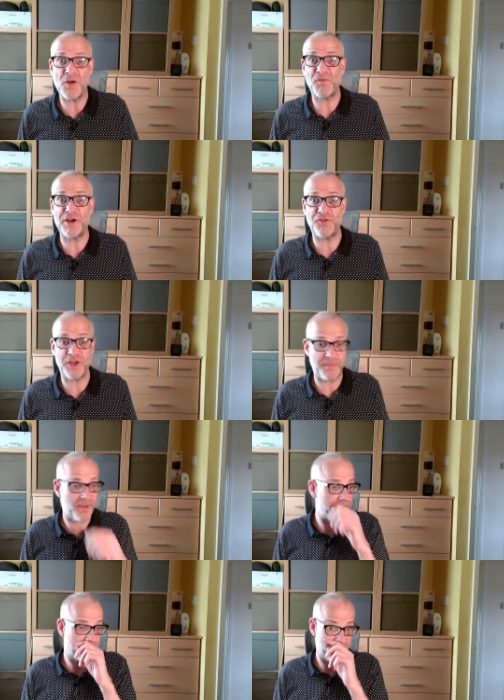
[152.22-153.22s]
very cheap,
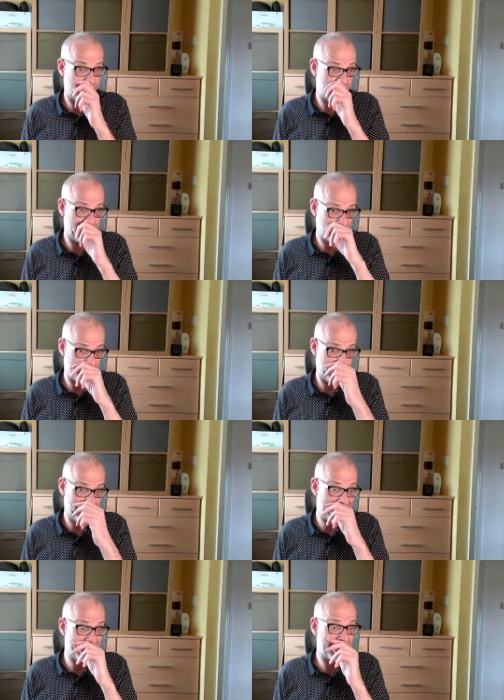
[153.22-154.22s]
are they? I think
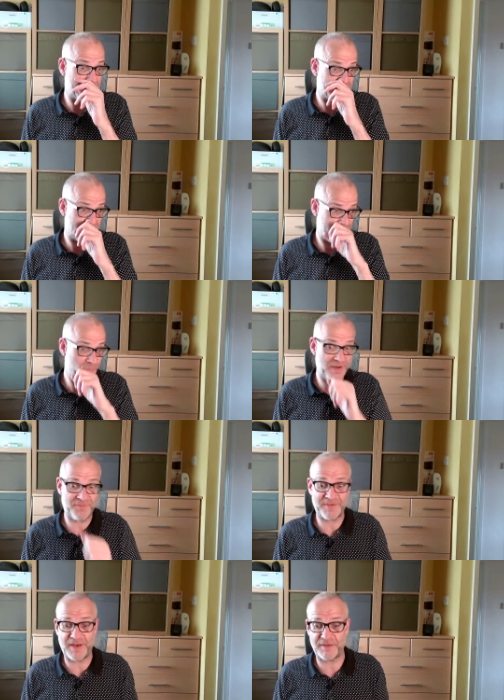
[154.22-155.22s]
landed with
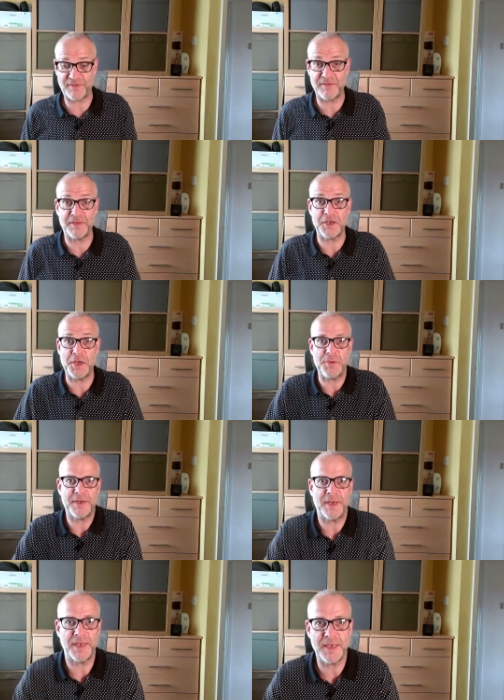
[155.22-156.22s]
taxes in the
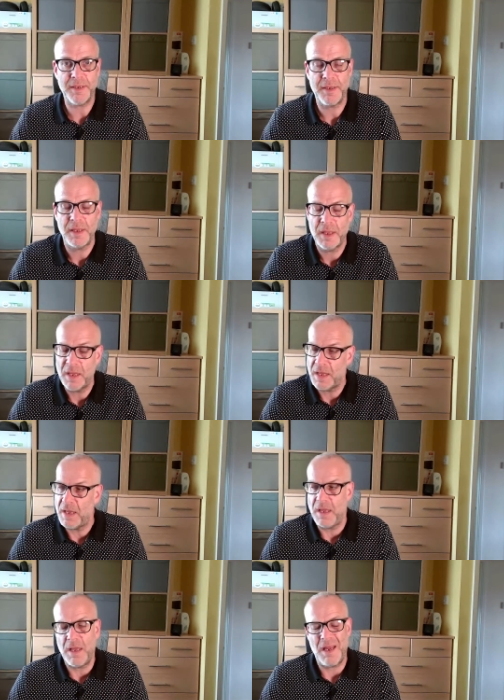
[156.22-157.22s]
UK,
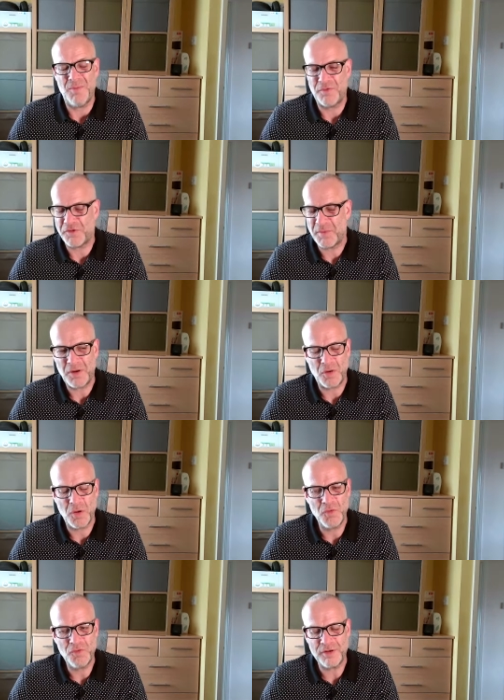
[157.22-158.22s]
it was something like
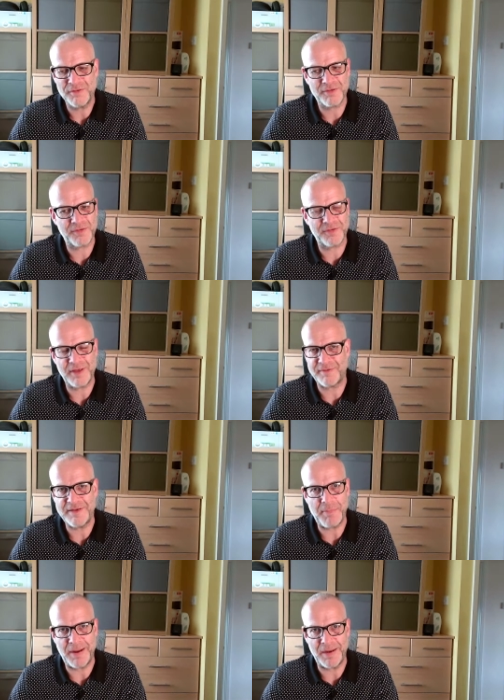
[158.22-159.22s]

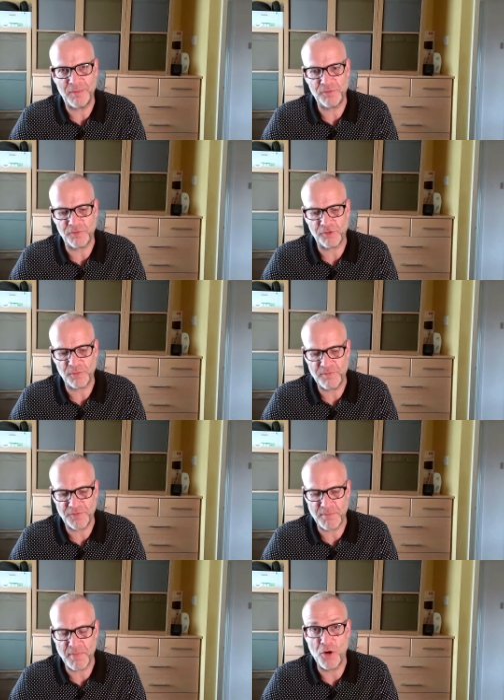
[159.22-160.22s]
£160 or something
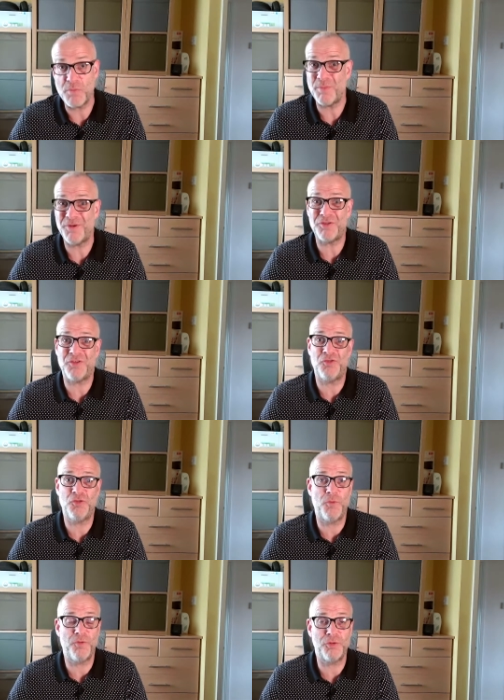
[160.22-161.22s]
for the mode, but because it's
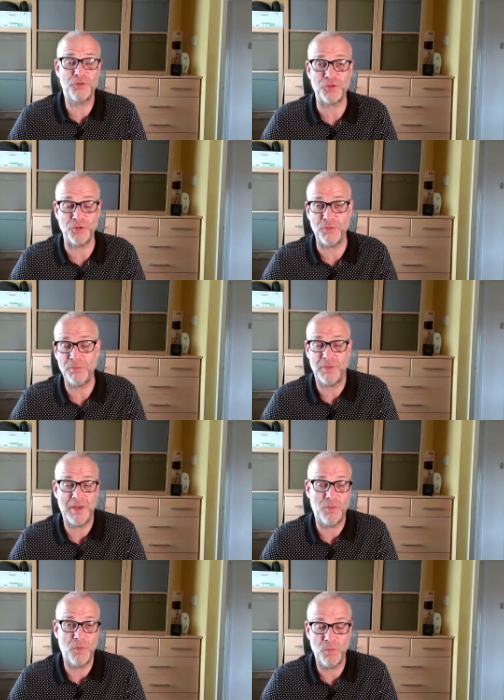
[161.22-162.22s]
dual functional,
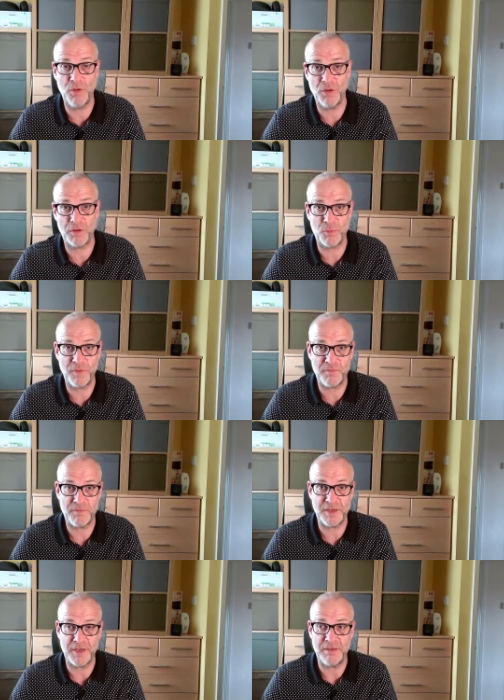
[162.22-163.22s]
it will work with
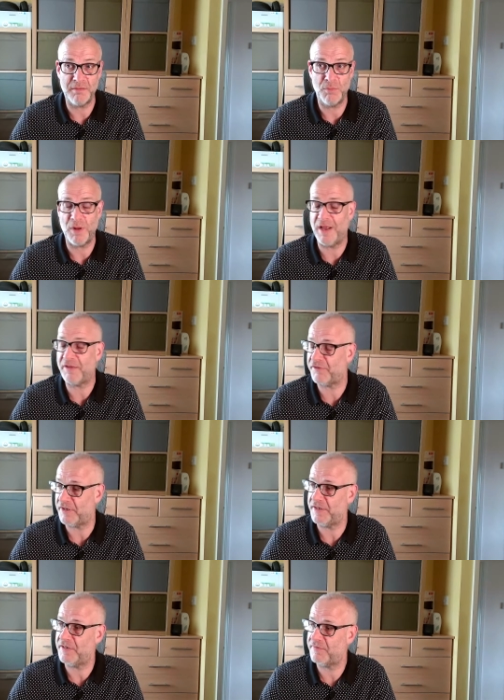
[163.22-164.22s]
the, well,
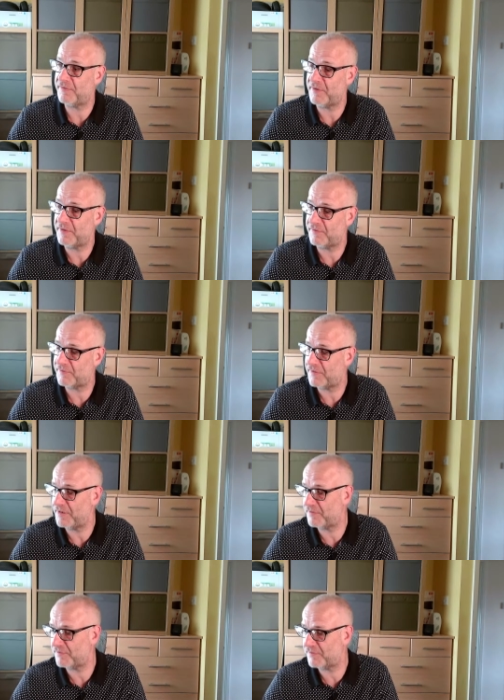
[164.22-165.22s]
actually
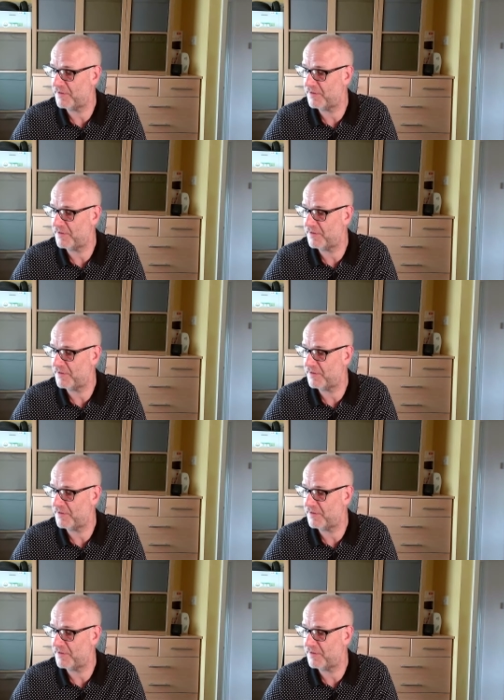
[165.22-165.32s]
it's